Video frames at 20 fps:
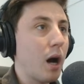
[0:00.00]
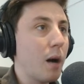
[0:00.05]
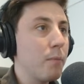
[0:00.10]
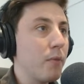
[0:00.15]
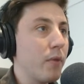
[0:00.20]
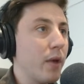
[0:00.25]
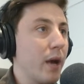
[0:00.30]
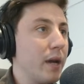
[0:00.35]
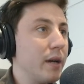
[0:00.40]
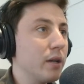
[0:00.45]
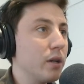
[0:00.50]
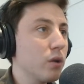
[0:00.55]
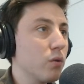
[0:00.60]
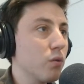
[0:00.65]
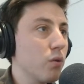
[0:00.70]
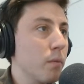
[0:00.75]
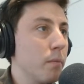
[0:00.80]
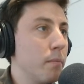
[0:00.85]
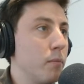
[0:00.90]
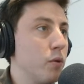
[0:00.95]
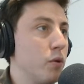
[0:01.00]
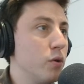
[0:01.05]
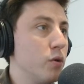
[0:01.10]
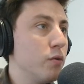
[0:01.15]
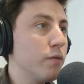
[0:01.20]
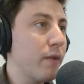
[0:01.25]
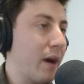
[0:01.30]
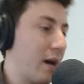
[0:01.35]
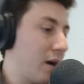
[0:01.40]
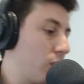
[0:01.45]
I'm then going to
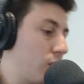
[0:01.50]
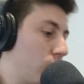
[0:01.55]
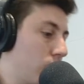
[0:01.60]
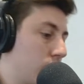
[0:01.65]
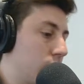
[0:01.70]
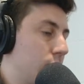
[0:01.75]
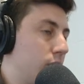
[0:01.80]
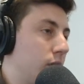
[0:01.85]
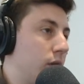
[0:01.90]
remove out